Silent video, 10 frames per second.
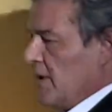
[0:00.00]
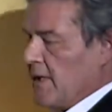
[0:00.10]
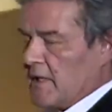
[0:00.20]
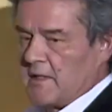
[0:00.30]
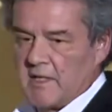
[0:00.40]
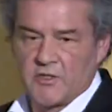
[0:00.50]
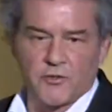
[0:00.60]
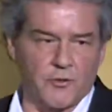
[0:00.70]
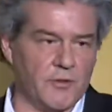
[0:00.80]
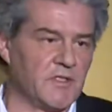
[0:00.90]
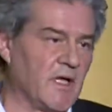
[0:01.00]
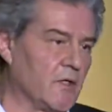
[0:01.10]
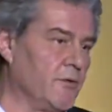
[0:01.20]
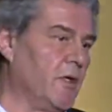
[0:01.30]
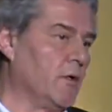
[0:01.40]
that nature is
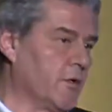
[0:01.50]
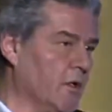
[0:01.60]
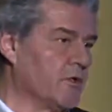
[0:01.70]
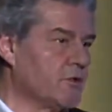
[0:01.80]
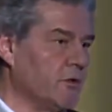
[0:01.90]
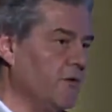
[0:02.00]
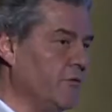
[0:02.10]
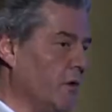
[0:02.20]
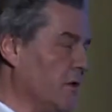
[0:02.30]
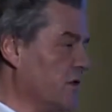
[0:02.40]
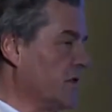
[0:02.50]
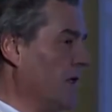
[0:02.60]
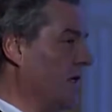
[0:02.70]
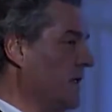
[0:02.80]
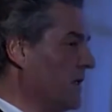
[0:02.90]
actually our culture. If you
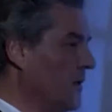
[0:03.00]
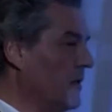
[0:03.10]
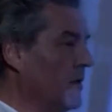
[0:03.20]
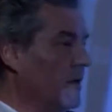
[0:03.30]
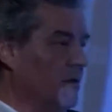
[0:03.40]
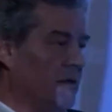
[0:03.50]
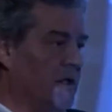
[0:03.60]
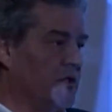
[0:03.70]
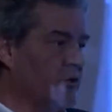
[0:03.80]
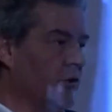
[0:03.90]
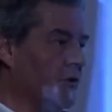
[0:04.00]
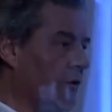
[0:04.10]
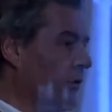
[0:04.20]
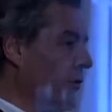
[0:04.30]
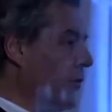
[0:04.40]
understand the nature, you're
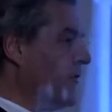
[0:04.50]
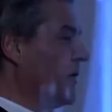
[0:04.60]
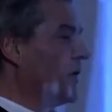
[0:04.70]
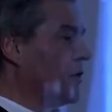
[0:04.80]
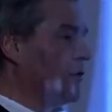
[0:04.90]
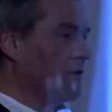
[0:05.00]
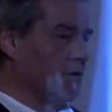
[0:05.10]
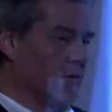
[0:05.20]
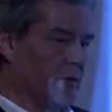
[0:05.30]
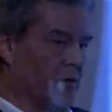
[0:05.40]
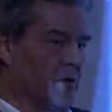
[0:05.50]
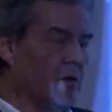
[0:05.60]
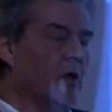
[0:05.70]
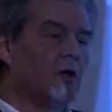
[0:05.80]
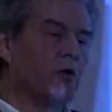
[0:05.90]
going to go very close to the
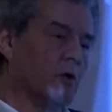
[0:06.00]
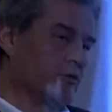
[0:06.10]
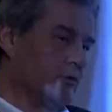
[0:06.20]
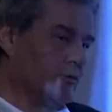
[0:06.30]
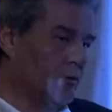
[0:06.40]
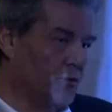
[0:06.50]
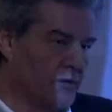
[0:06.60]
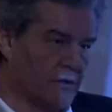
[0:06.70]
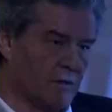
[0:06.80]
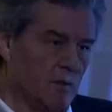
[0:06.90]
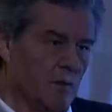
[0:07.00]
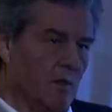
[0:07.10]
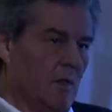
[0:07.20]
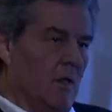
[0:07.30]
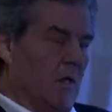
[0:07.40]
cultural roots
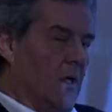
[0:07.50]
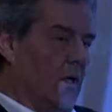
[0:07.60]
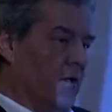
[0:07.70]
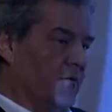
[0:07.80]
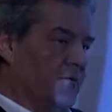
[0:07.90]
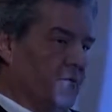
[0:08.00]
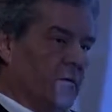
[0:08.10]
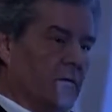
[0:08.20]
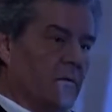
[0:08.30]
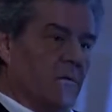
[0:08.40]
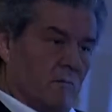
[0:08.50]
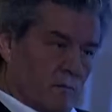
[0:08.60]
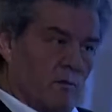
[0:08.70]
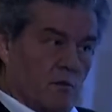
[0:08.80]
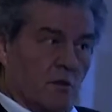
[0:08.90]
of
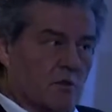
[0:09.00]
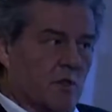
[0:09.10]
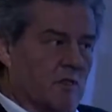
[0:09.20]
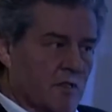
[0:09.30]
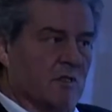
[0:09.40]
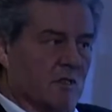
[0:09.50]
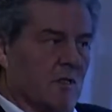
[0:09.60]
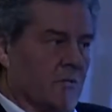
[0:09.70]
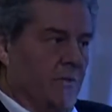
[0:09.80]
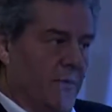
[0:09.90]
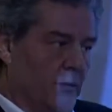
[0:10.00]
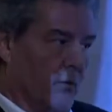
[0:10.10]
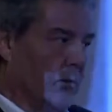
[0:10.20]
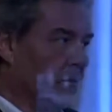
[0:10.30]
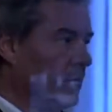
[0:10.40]
such and such
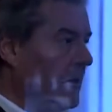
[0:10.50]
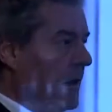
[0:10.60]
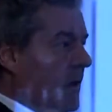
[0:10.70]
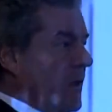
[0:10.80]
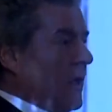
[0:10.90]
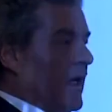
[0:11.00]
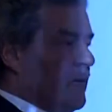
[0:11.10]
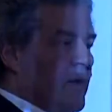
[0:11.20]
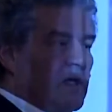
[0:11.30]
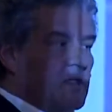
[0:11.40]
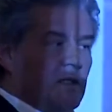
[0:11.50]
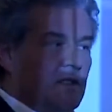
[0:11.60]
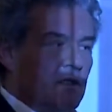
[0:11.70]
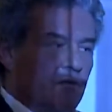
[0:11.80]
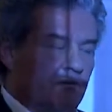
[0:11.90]
people. And
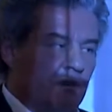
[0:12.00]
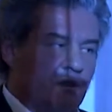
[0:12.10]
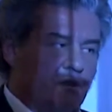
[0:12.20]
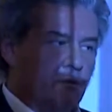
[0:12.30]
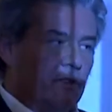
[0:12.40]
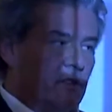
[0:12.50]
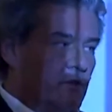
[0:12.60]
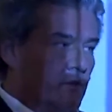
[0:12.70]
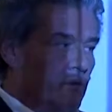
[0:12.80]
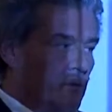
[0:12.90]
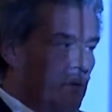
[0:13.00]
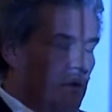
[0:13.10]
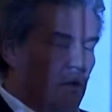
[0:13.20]
majlis are very traditional